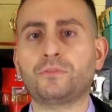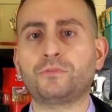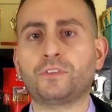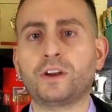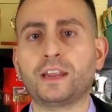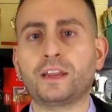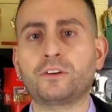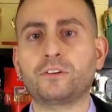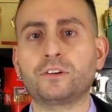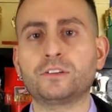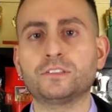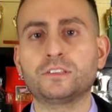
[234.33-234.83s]

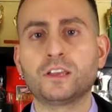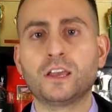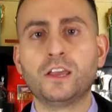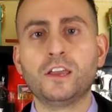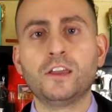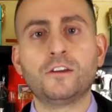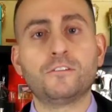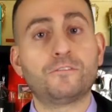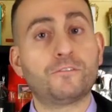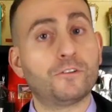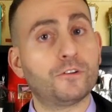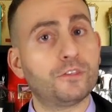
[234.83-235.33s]
fragrance
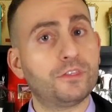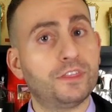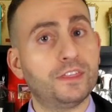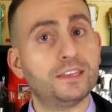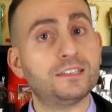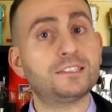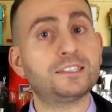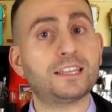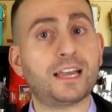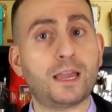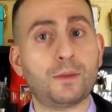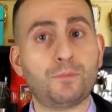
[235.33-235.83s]
for
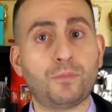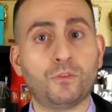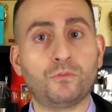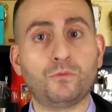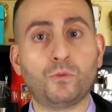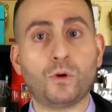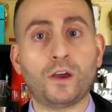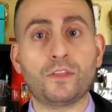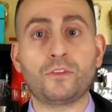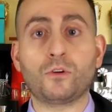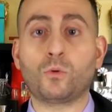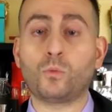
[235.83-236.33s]
this type of
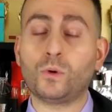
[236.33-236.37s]
weather.